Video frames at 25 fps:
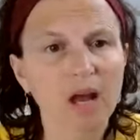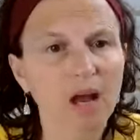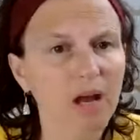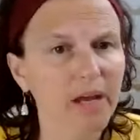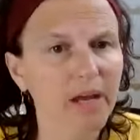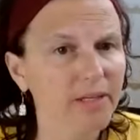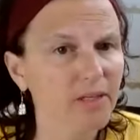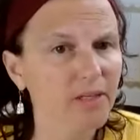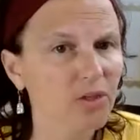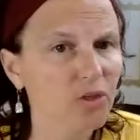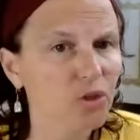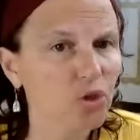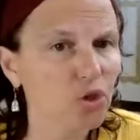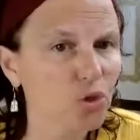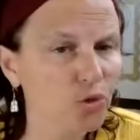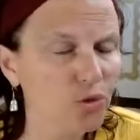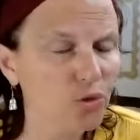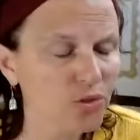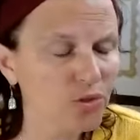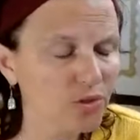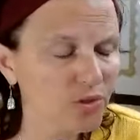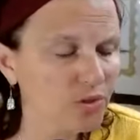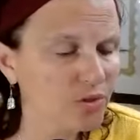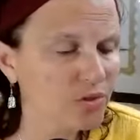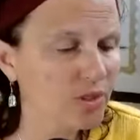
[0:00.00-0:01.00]
I
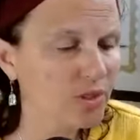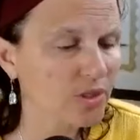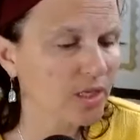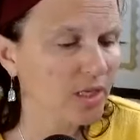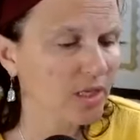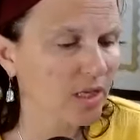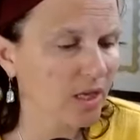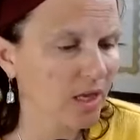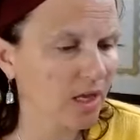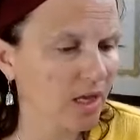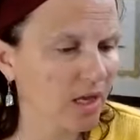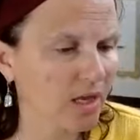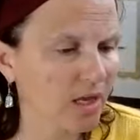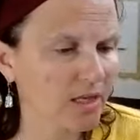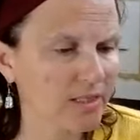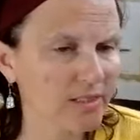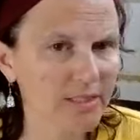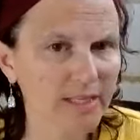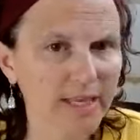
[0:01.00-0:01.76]
couldn't uh,